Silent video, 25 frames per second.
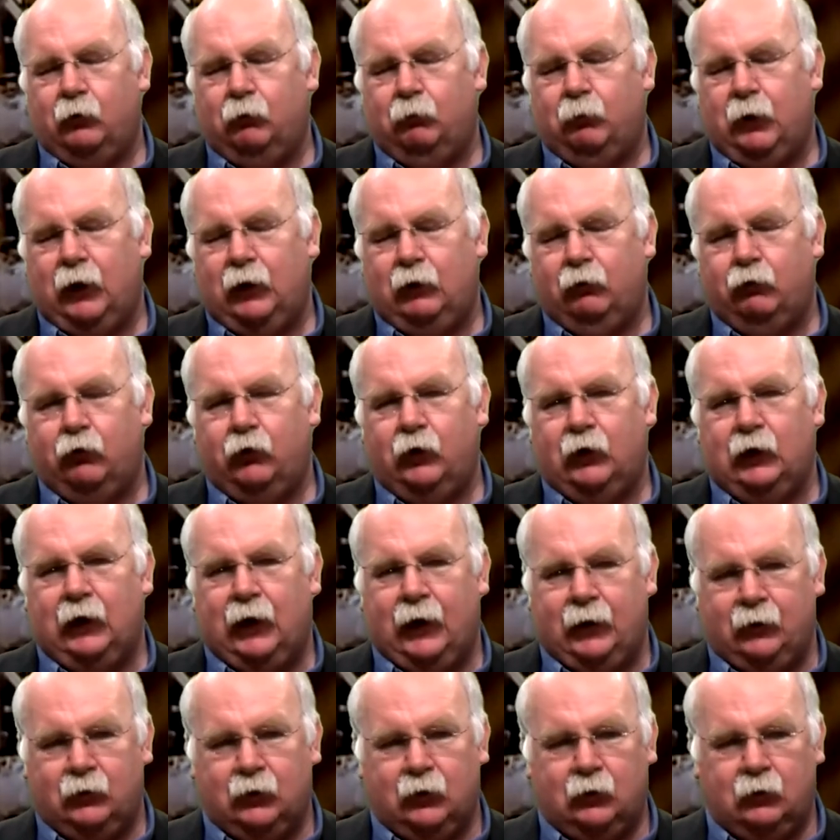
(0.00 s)
and pay for it
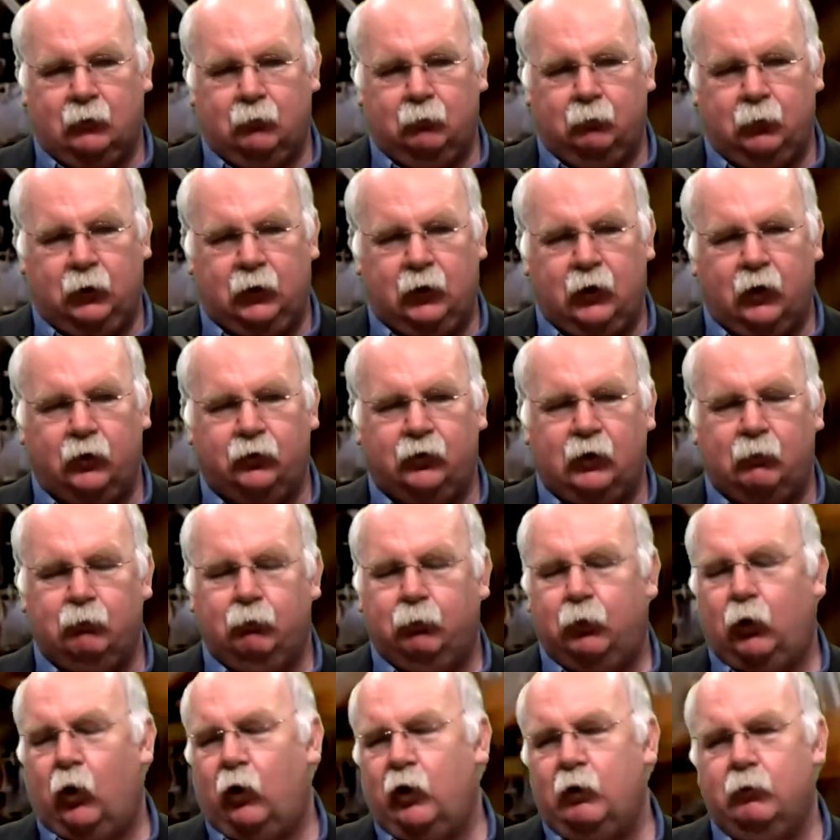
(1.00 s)
later, because
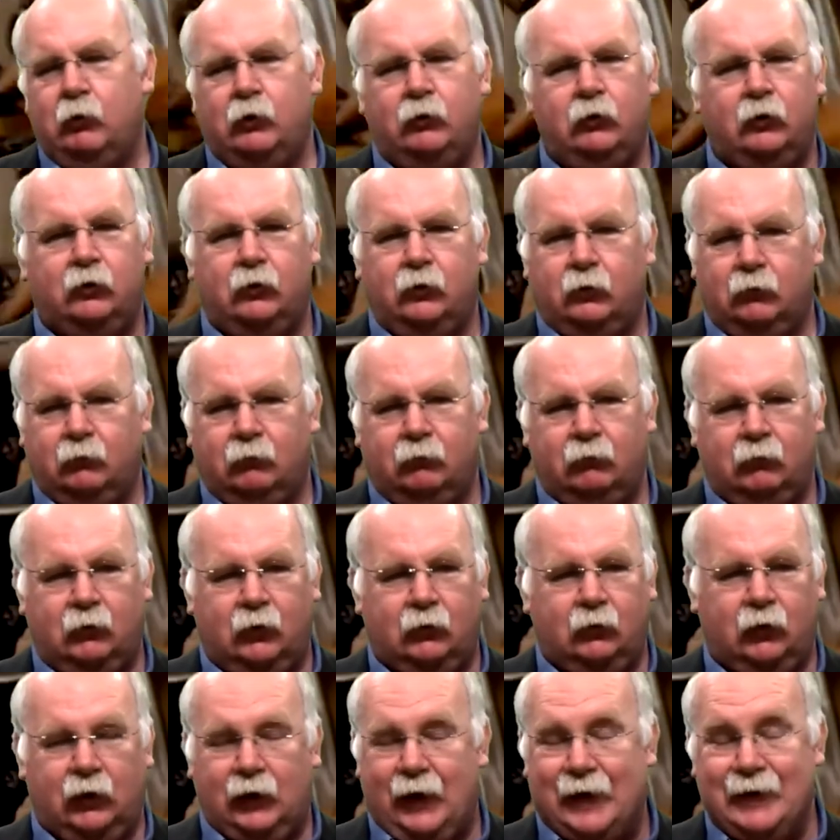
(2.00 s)
employment
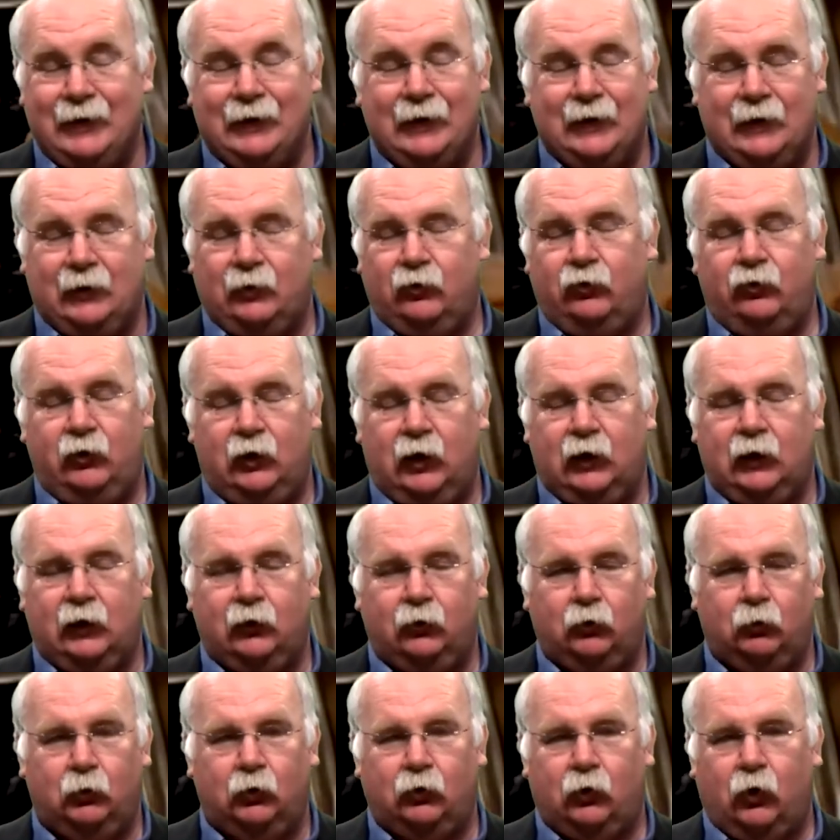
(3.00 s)
in these
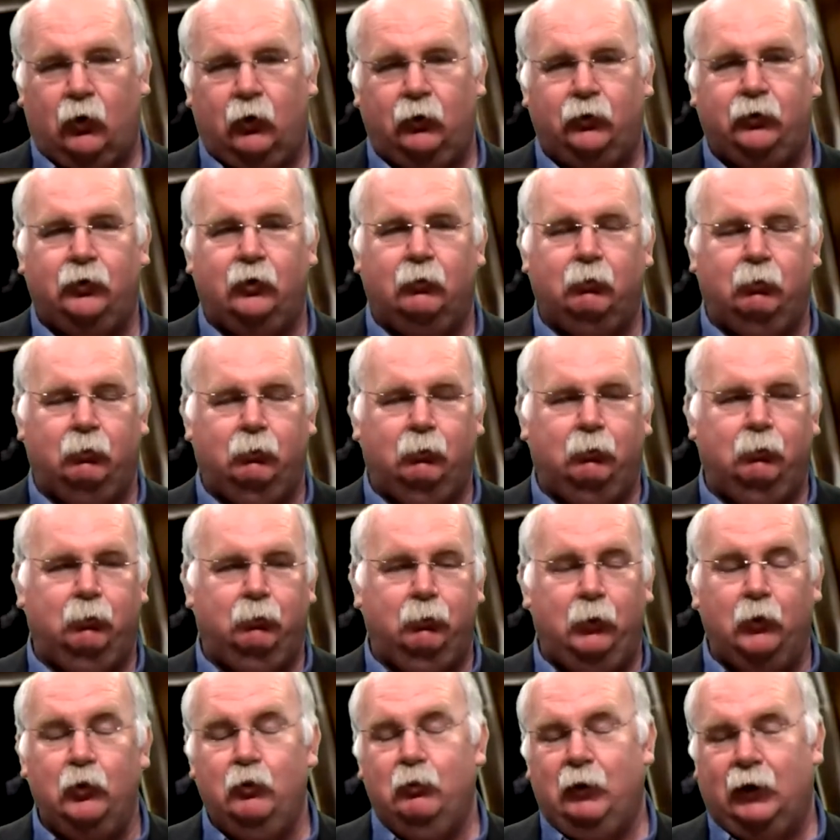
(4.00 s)
years was also
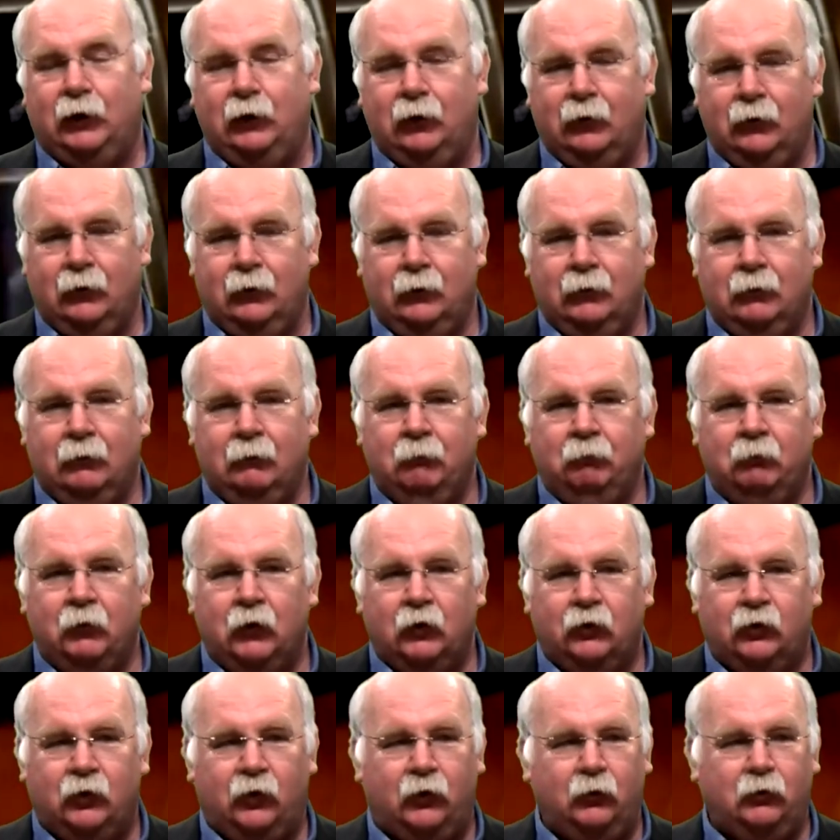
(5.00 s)
booming,
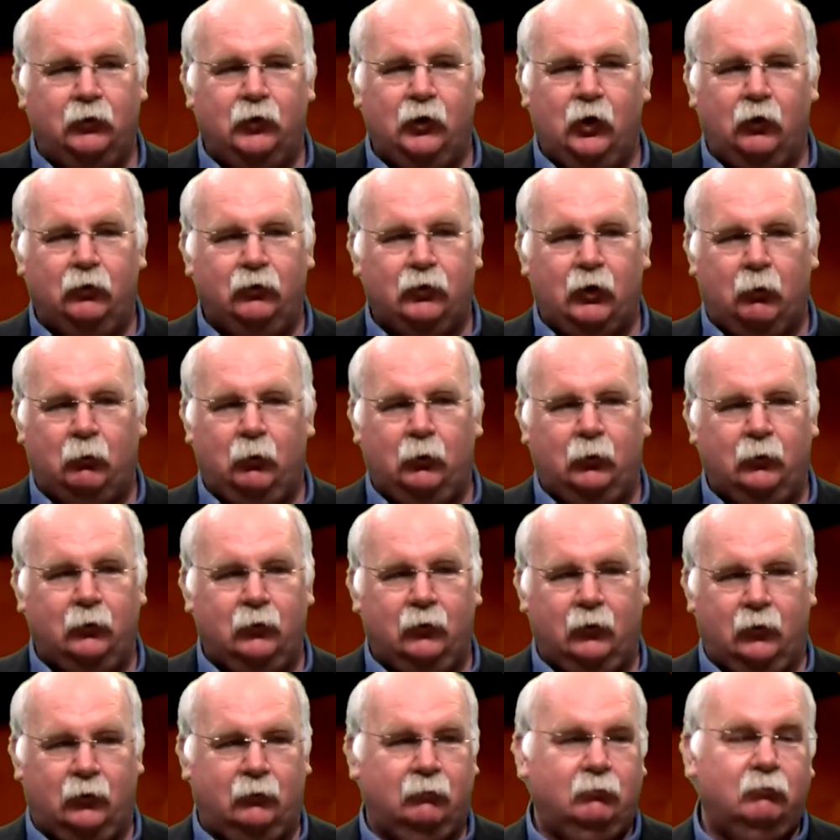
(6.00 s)
so there was no trouble
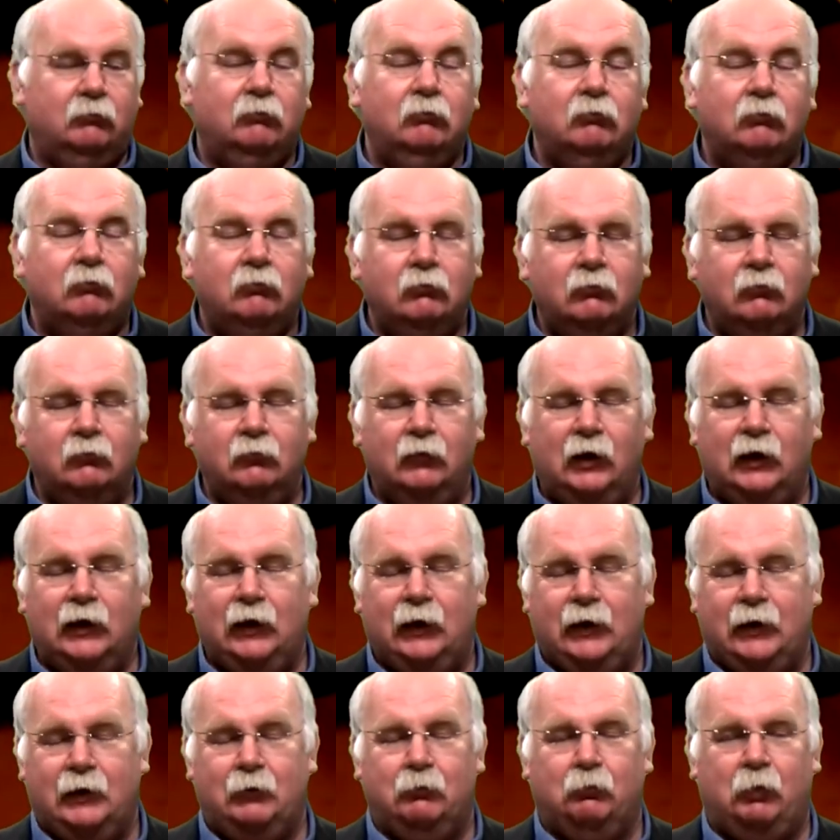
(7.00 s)

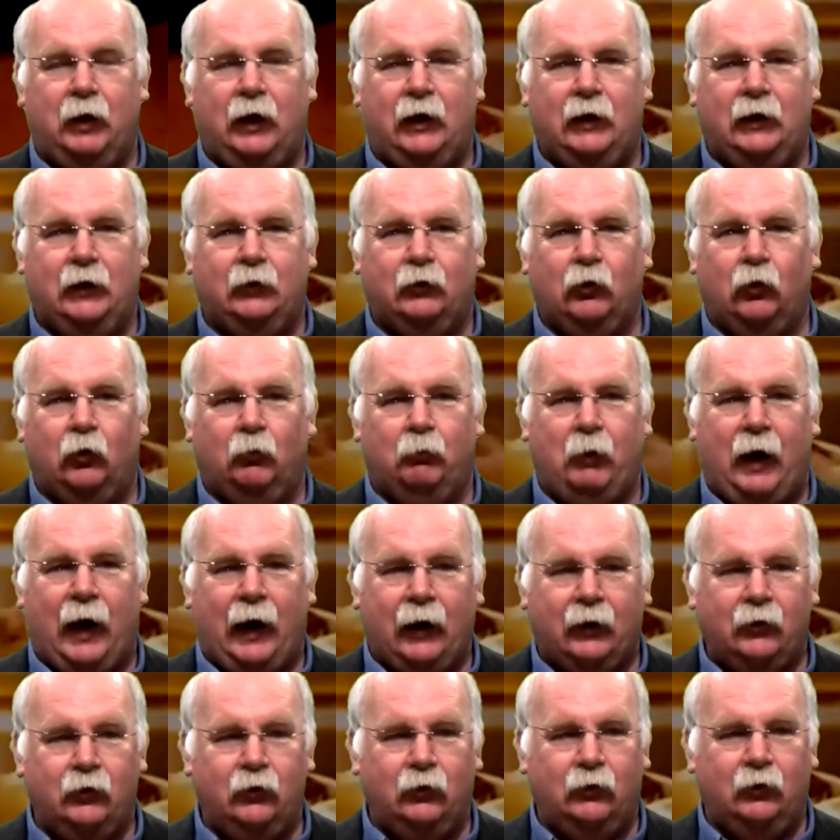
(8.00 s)
really in paying it all
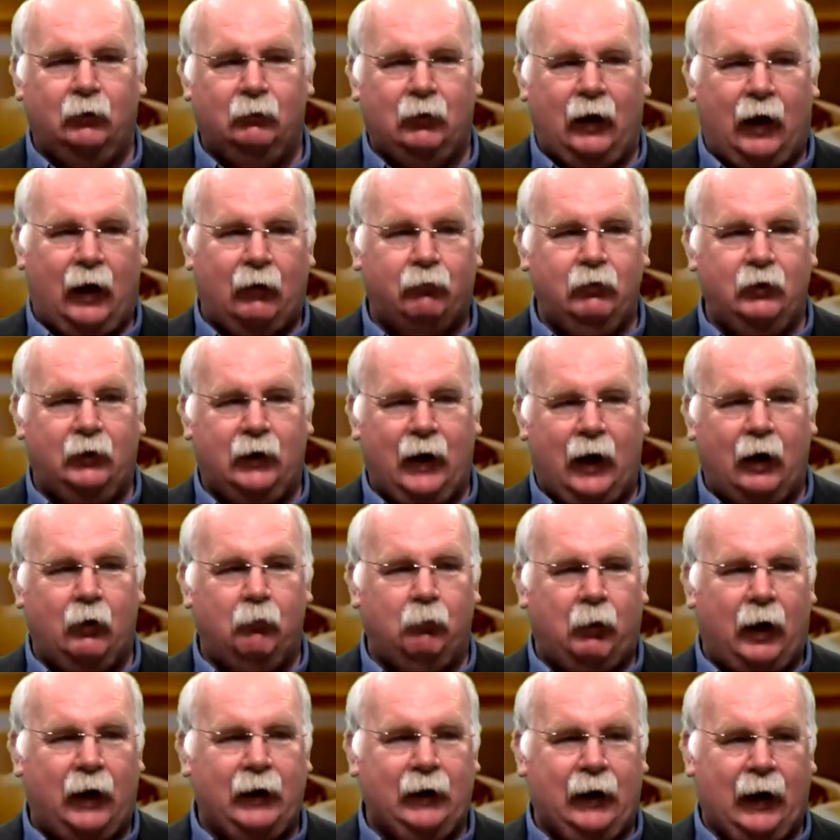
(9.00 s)
back. You could have it now,
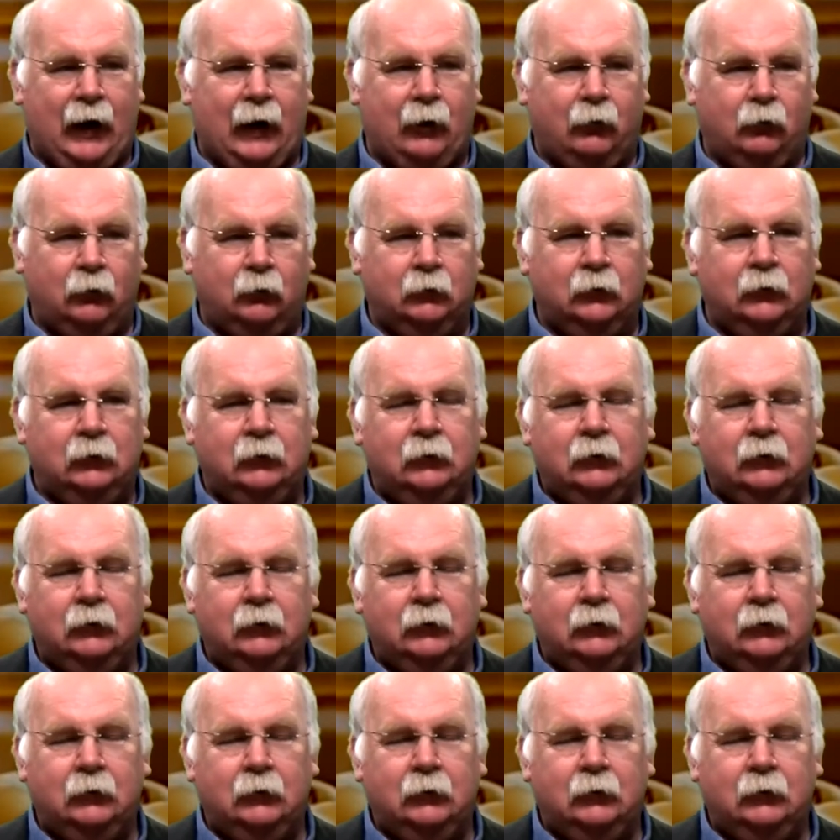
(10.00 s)
buy now,